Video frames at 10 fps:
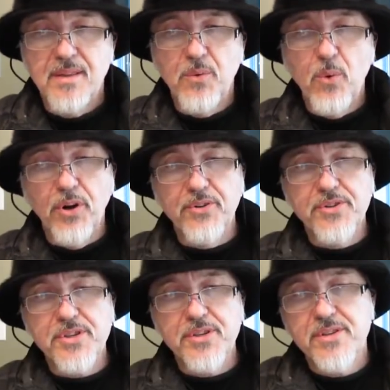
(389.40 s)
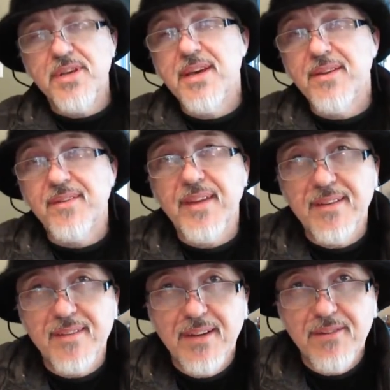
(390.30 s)
The 100 year
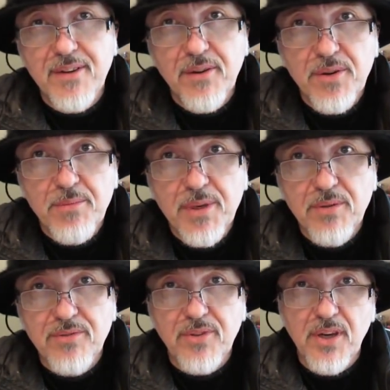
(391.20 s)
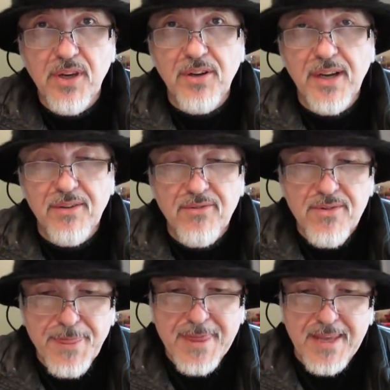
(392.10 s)
centenary group build for the RAF.
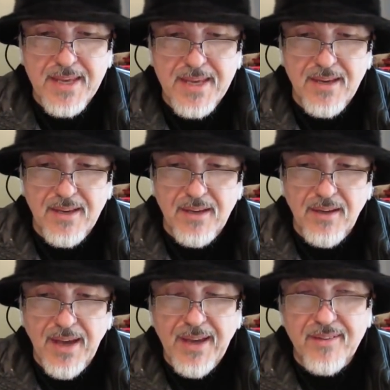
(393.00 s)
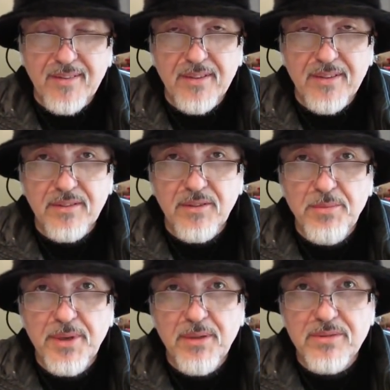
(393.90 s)
Excellent
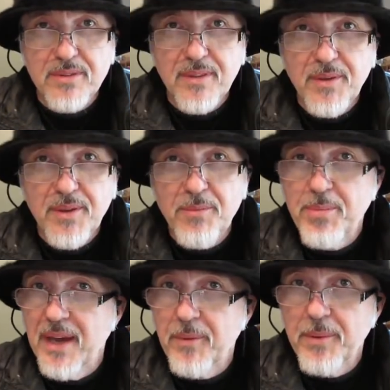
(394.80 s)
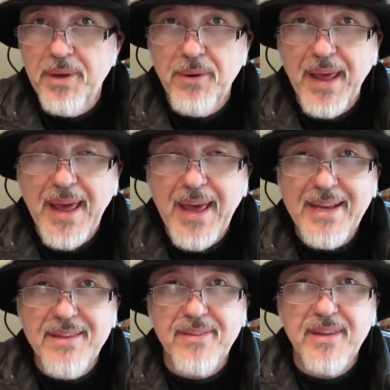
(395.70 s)
group build. You'll be able to build
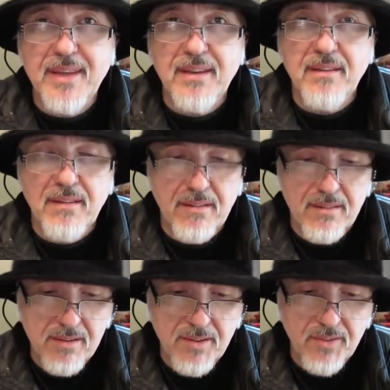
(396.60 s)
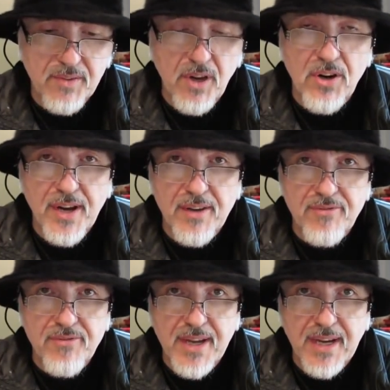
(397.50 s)
anything that's
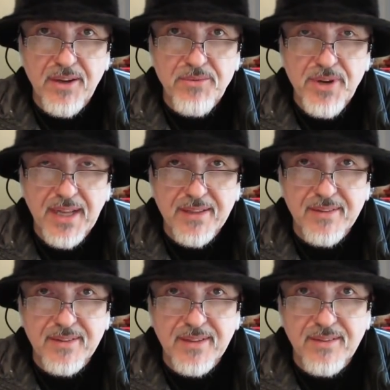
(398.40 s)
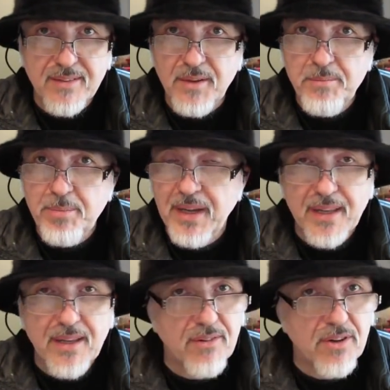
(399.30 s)
RAF related, so
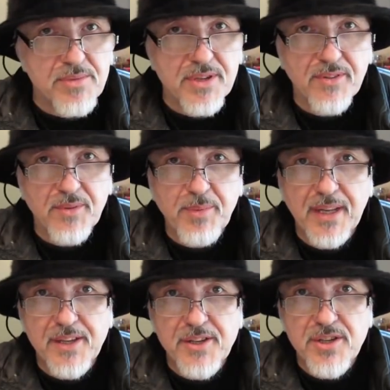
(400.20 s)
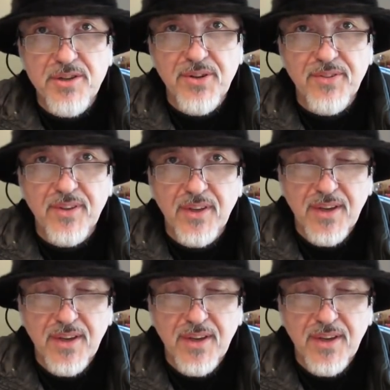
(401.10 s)
plenty of options, plenty of choice.